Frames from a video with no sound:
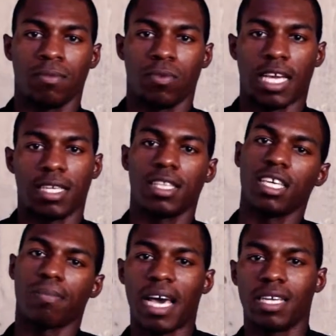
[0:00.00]
We're not gonna think
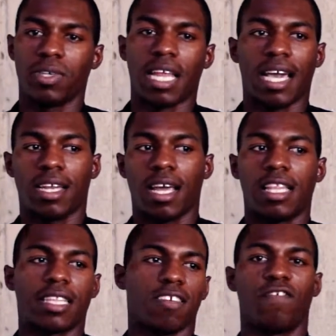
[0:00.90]
about it, we're not gonna
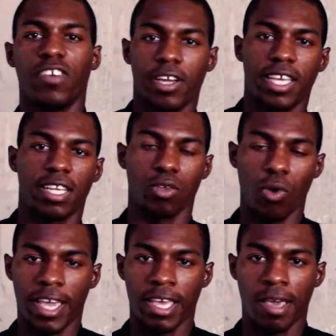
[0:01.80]
let the fear get in the
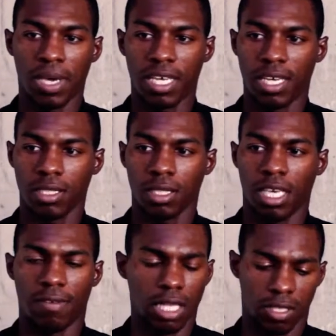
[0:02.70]
way, because
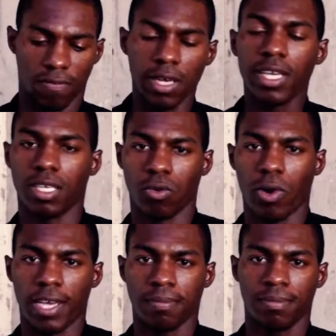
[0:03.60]
if you let the fear get in the
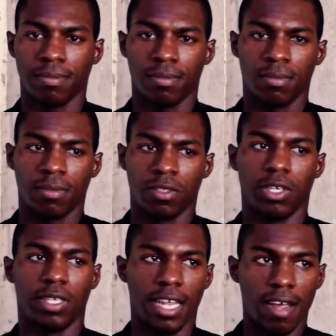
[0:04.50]
way, you're
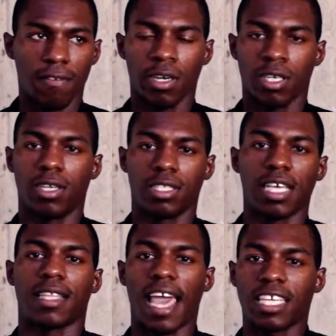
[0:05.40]
never gonna
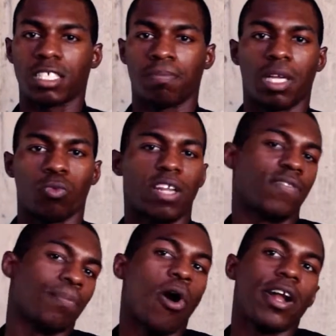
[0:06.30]
take the action. But what if
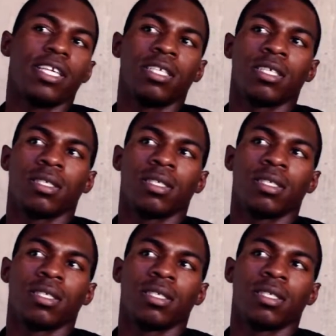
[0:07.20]
the party